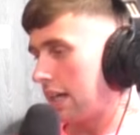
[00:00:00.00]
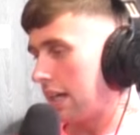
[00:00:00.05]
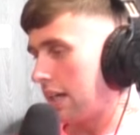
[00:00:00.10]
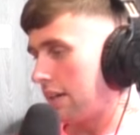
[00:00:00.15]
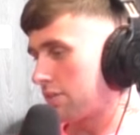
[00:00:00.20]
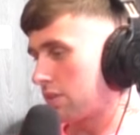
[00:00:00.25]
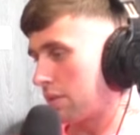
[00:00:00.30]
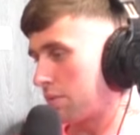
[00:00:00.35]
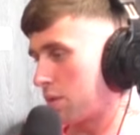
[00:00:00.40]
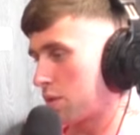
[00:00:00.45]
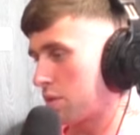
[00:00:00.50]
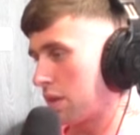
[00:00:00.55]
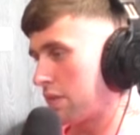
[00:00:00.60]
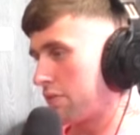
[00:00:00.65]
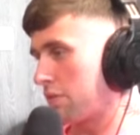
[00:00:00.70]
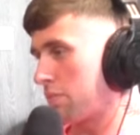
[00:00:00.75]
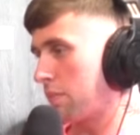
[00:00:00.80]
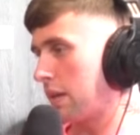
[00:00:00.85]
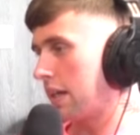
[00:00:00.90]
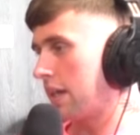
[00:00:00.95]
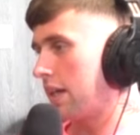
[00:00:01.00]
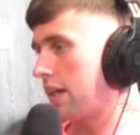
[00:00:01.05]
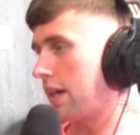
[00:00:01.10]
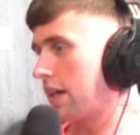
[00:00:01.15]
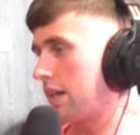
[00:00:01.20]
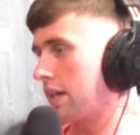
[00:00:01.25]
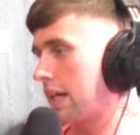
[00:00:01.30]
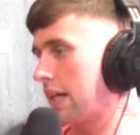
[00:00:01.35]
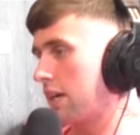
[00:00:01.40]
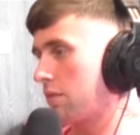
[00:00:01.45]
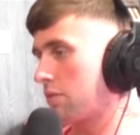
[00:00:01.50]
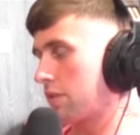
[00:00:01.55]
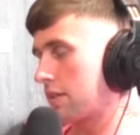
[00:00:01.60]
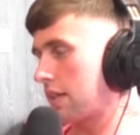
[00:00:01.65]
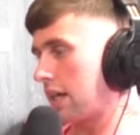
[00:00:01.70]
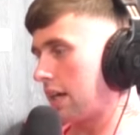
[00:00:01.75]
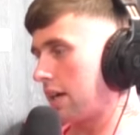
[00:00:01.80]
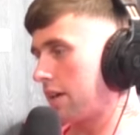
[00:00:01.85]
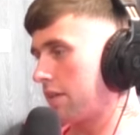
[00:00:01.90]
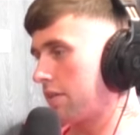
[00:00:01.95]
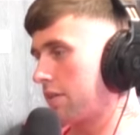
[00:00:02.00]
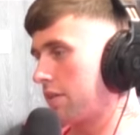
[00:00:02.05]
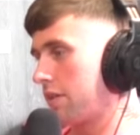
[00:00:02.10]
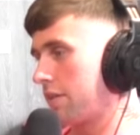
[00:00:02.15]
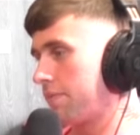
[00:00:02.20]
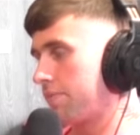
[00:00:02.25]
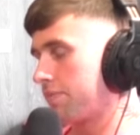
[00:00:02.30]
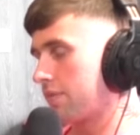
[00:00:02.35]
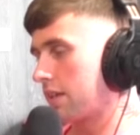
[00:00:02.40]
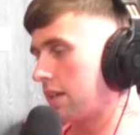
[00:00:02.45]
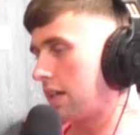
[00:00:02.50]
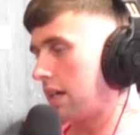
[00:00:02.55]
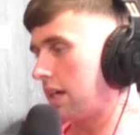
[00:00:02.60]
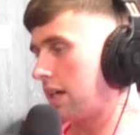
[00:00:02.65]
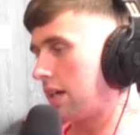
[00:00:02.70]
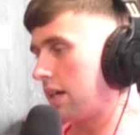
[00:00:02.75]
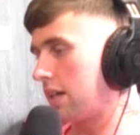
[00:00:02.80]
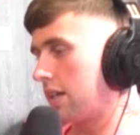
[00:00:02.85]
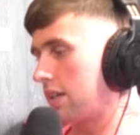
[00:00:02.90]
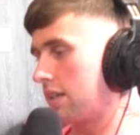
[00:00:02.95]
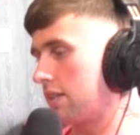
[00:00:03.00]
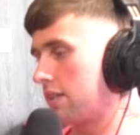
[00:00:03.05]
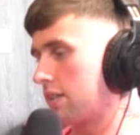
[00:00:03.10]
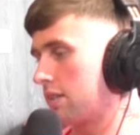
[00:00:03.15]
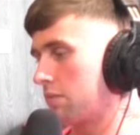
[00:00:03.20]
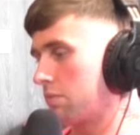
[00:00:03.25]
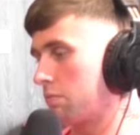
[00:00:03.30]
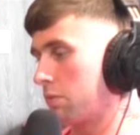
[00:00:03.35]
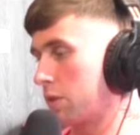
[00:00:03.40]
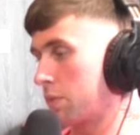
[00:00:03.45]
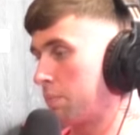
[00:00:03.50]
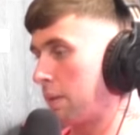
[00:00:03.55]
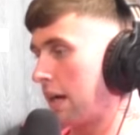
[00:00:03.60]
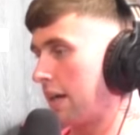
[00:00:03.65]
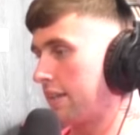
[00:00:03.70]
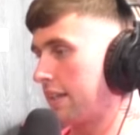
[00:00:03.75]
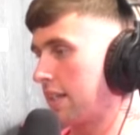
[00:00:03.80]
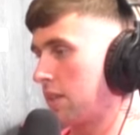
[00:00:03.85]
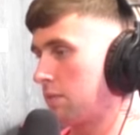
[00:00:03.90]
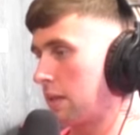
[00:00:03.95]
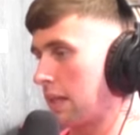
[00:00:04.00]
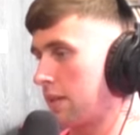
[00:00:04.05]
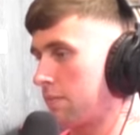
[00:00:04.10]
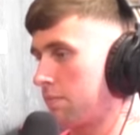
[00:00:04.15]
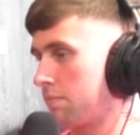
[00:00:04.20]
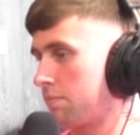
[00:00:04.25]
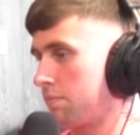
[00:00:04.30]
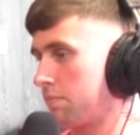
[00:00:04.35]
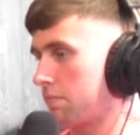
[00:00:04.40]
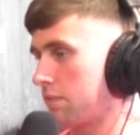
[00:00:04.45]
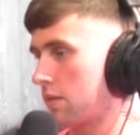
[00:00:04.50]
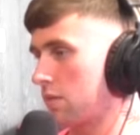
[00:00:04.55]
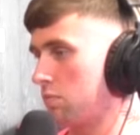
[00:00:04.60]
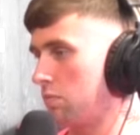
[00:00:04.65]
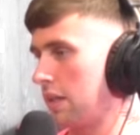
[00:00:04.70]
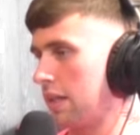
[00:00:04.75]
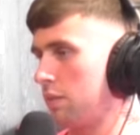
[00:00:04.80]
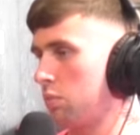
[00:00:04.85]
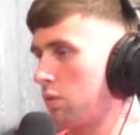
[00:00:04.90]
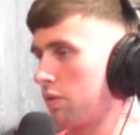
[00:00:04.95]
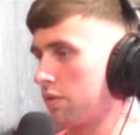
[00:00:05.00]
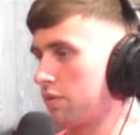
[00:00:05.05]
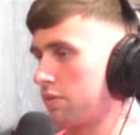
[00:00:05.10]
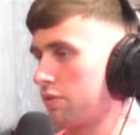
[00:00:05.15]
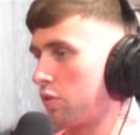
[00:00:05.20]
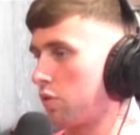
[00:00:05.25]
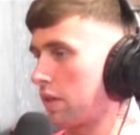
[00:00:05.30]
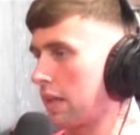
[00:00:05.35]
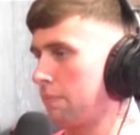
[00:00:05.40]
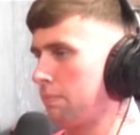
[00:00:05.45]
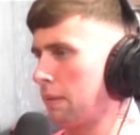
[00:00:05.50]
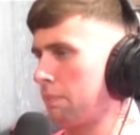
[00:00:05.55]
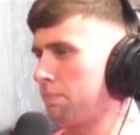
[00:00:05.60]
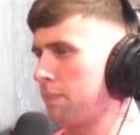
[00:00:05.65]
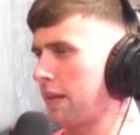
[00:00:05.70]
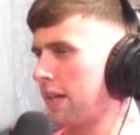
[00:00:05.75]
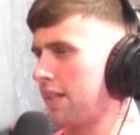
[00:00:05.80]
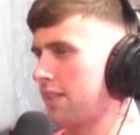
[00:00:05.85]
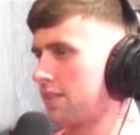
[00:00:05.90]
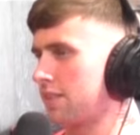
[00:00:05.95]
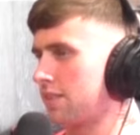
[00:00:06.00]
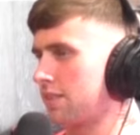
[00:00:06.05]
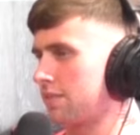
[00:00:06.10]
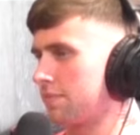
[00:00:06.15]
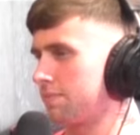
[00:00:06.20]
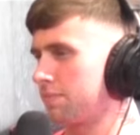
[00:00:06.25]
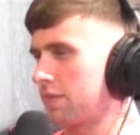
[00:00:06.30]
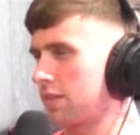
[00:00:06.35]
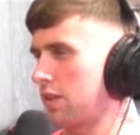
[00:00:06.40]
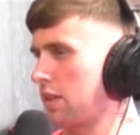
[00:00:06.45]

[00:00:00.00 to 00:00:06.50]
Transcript: he lives up the street from me, and he had retired, and was buying these like me 140 pit bikes. Mm-hmm.